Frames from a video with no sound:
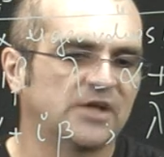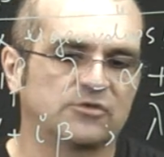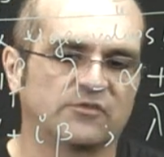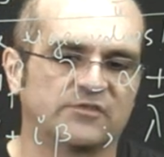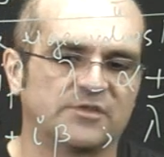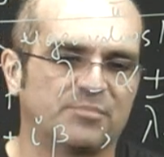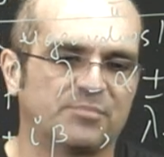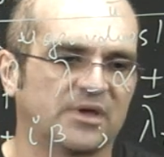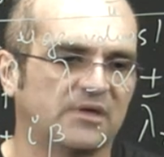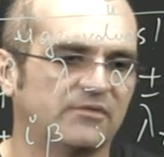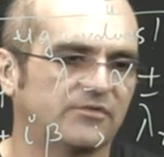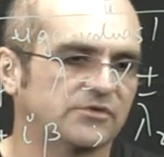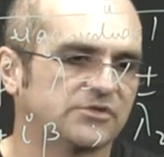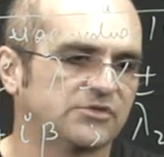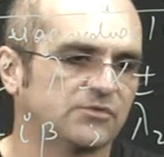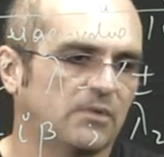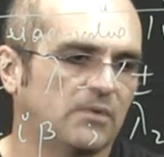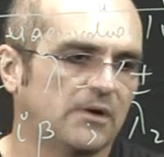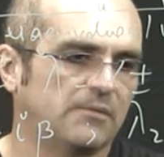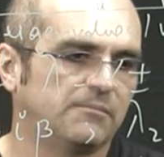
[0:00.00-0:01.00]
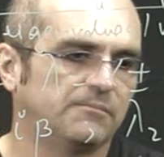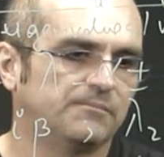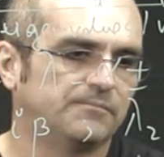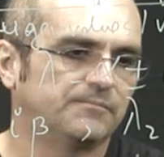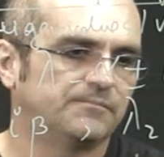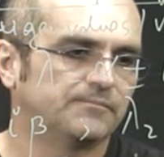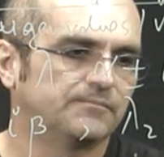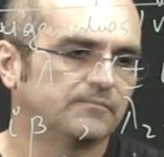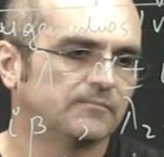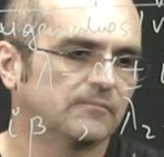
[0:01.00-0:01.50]
of the previous one.
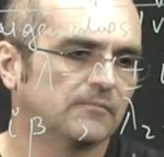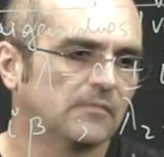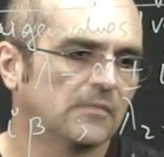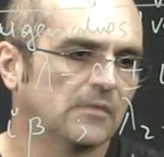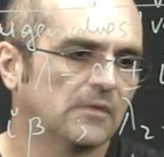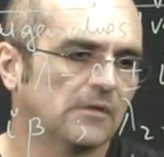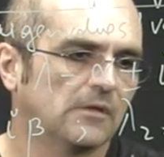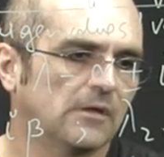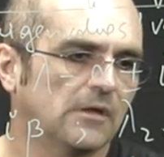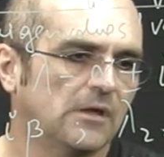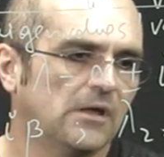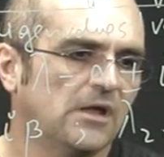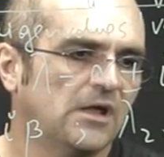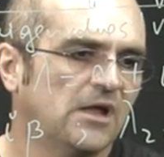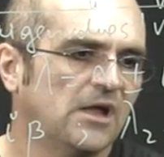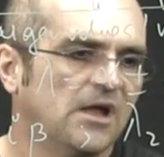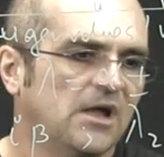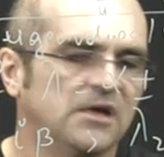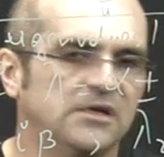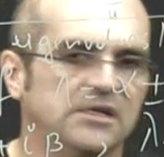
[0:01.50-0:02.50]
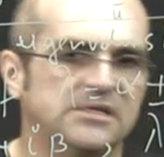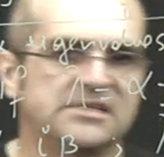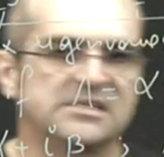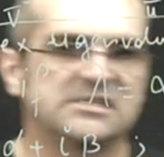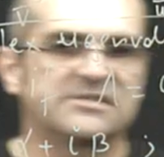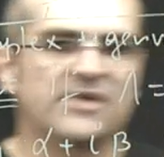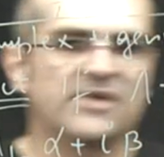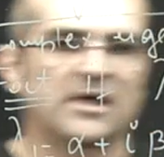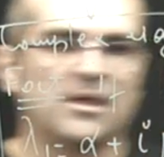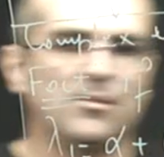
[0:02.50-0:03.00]
This
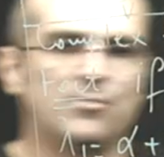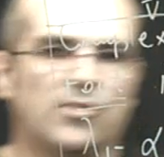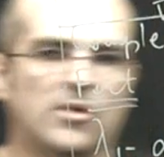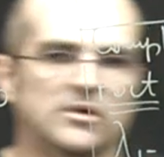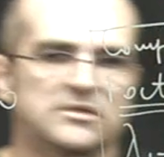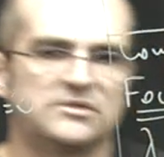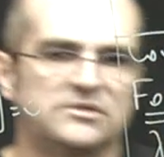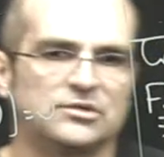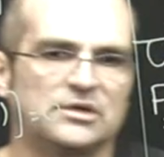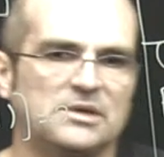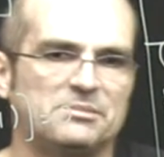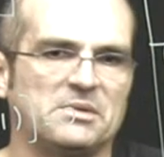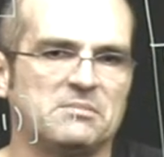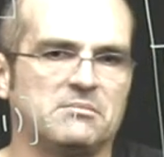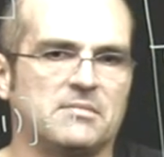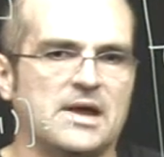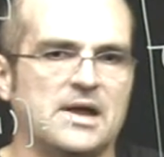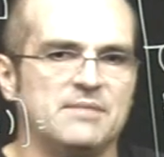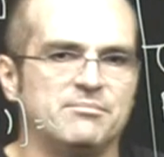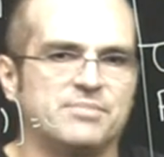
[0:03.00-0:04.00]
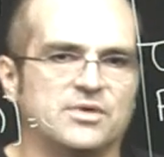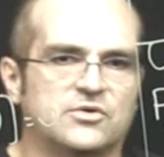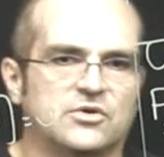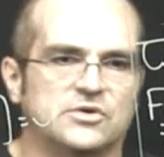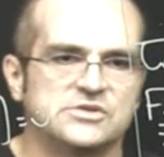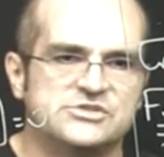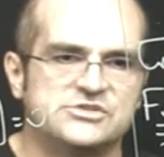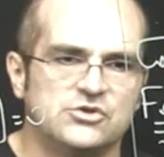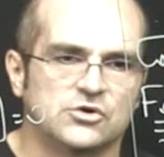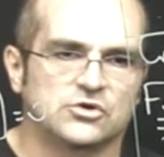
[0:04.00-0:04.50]
is very important to keep in mind,
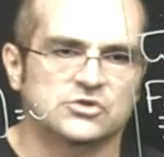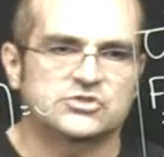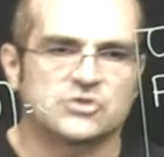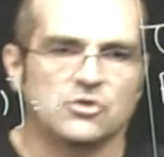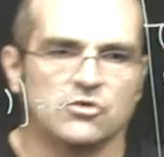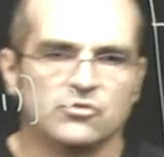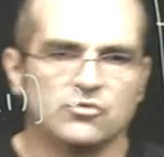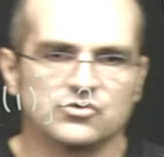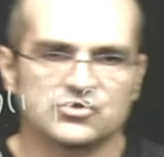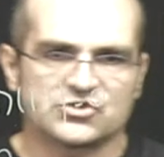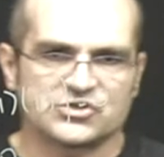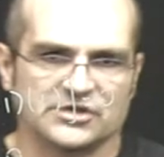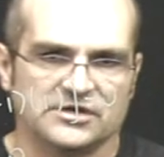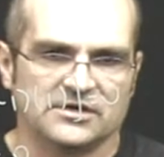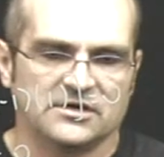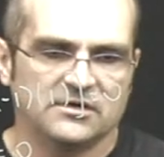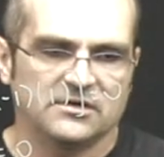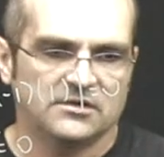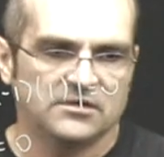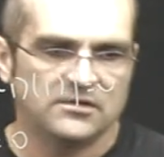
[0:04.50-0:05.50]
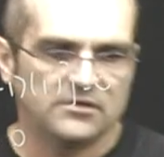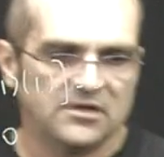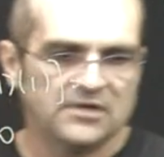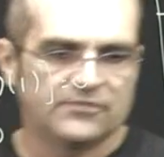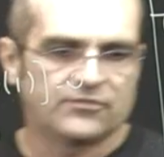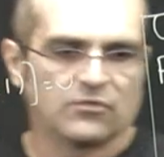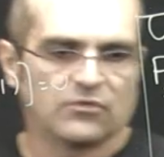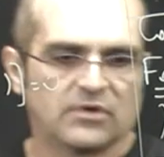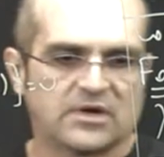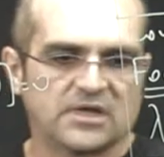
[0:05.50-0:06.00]
because your solution,
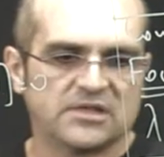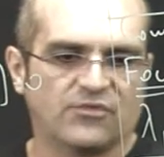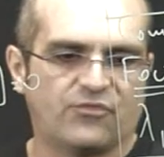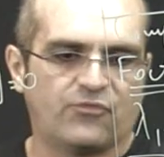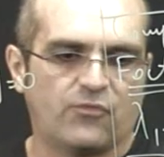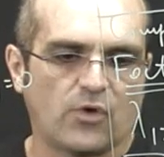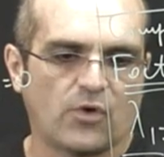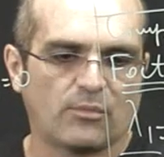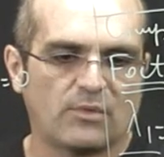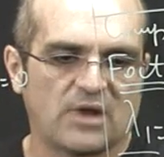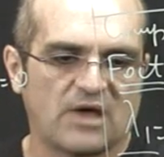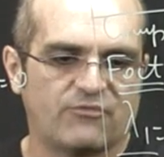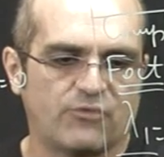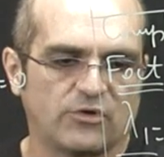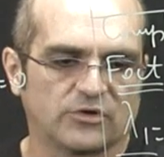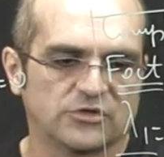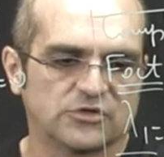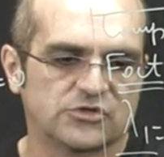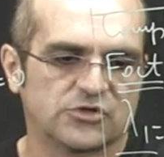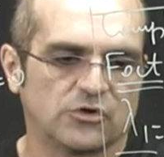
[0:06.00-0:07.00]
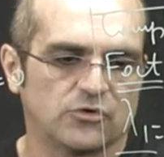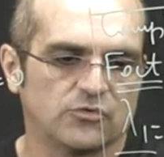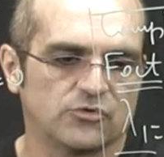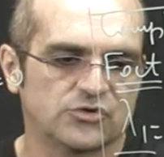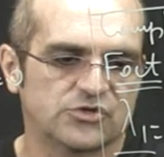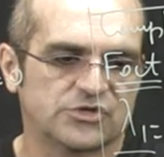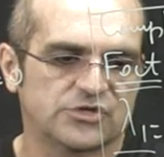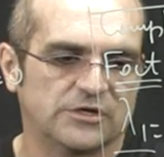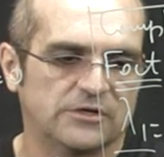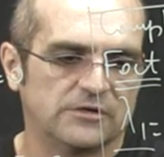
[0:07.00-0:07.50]
if you look at the formula for the
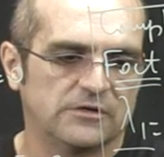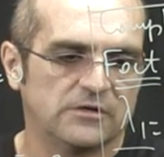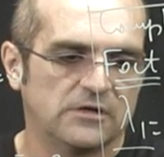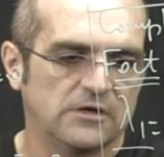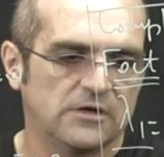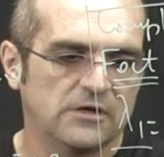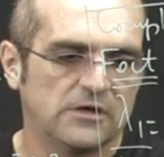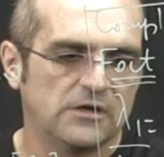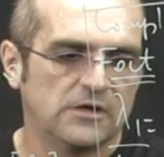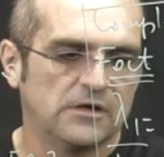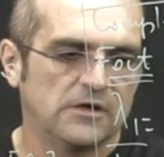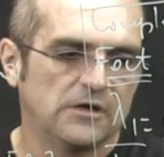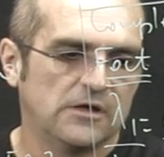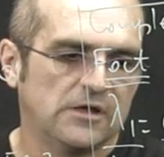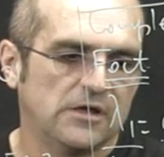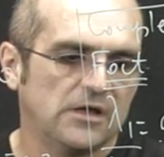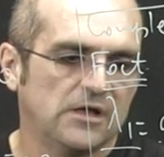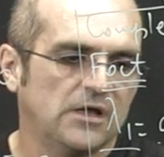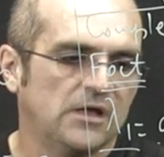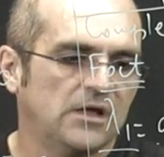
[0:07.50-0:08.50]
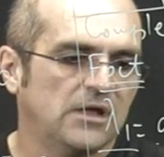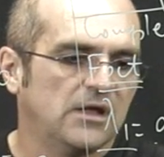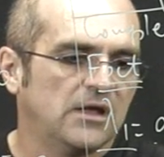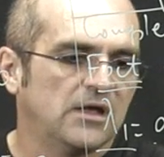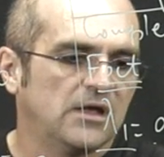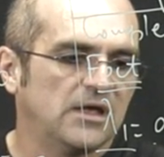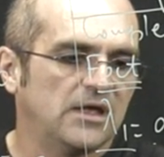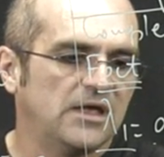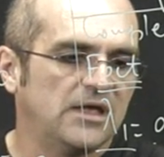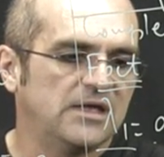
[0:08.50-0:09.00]
solution,
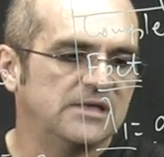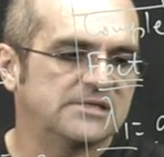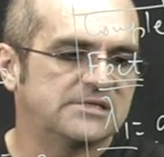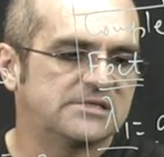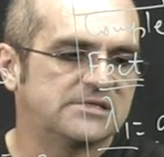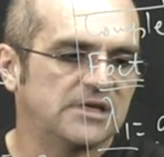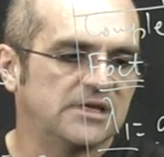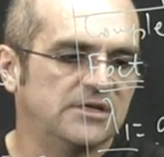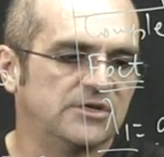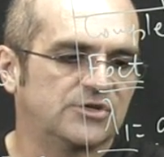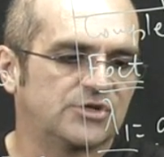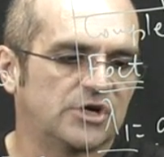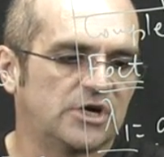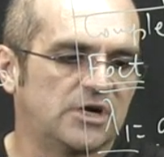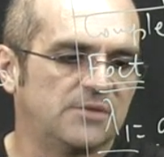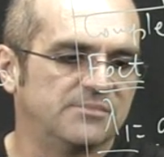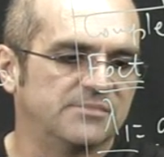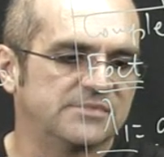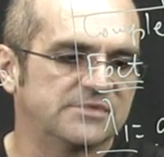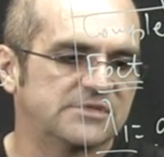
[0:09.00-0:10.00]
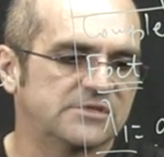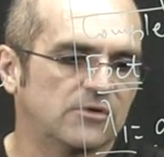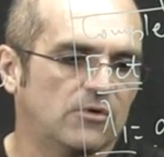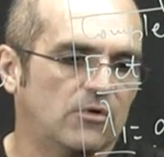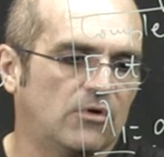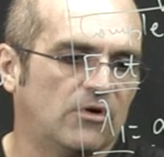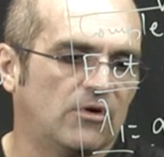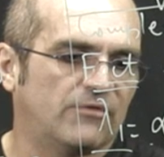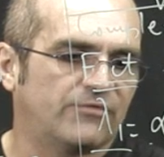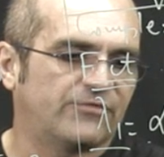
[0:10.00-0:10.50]
is in terms
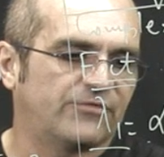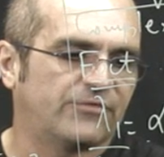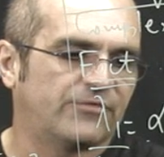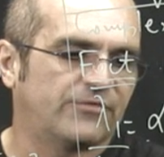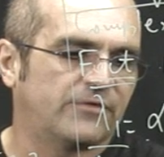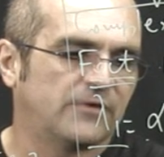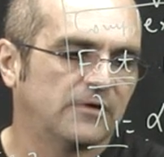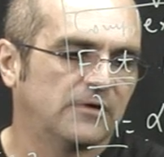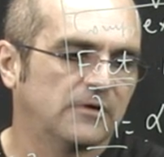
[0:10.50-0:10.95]
of